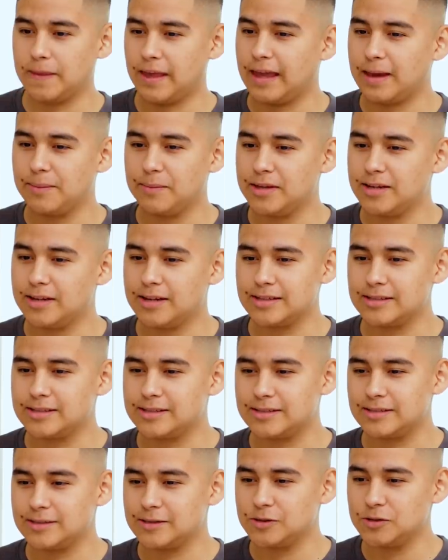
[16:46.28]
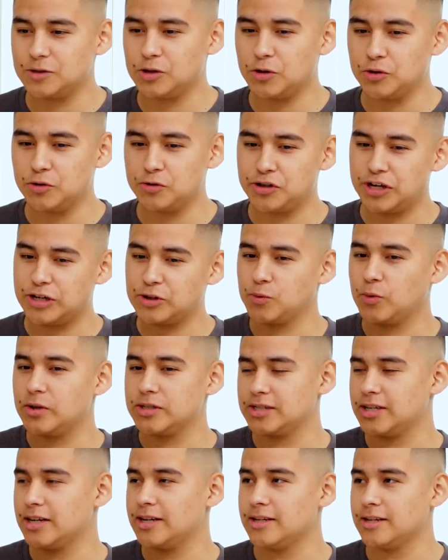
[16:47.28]
aiming has, you change
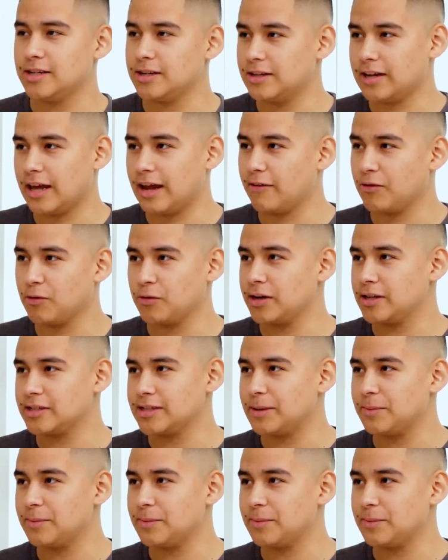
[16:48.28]
one setting and everyone has